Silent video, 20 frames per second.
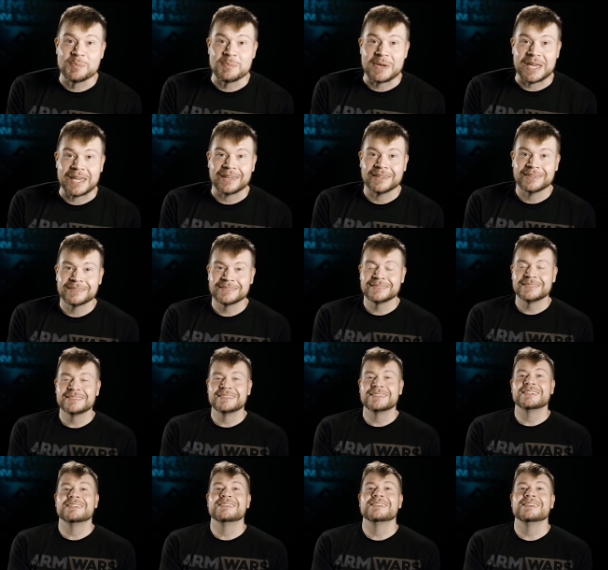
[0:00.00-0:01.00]
me.
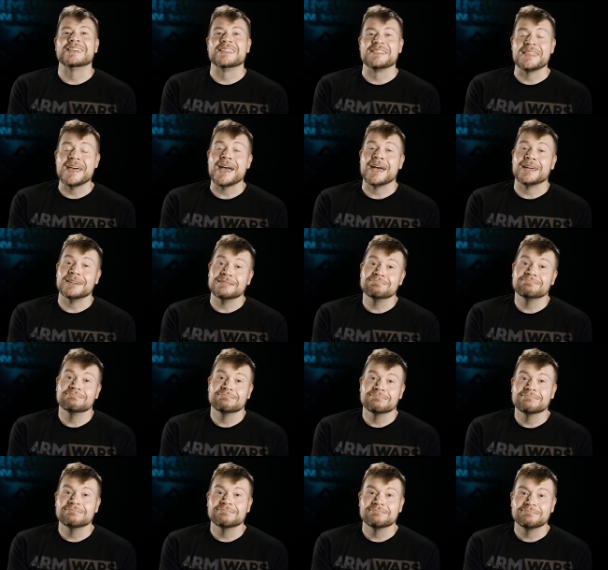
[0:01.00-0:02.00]
And that
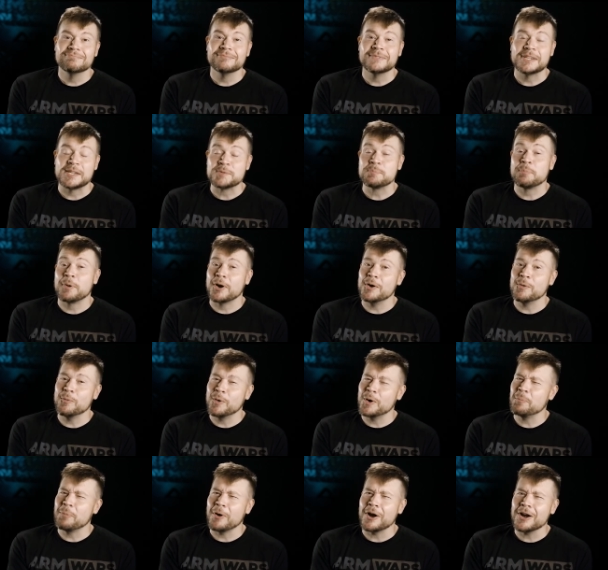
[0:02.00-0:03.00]
is
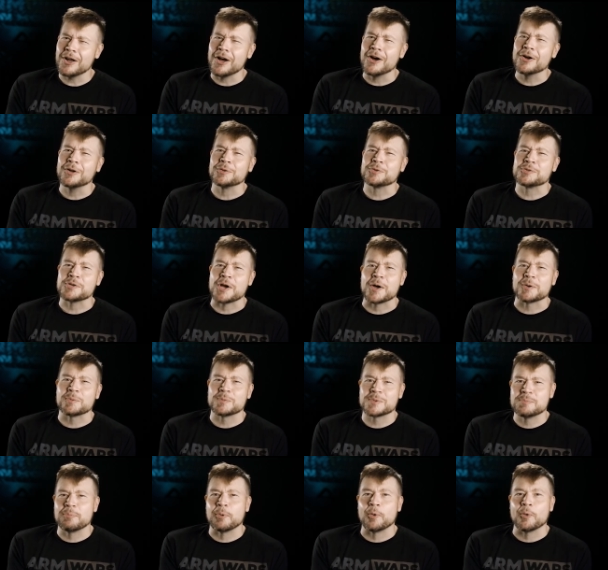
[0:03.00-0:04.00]
where part of Uncle John
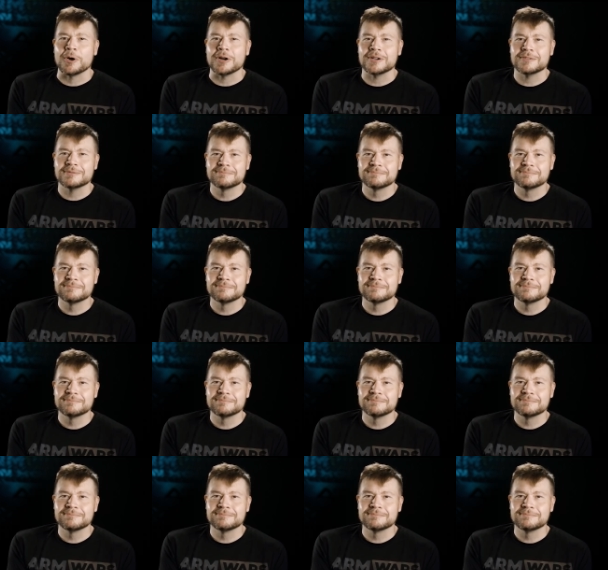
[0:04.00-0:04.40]
was born.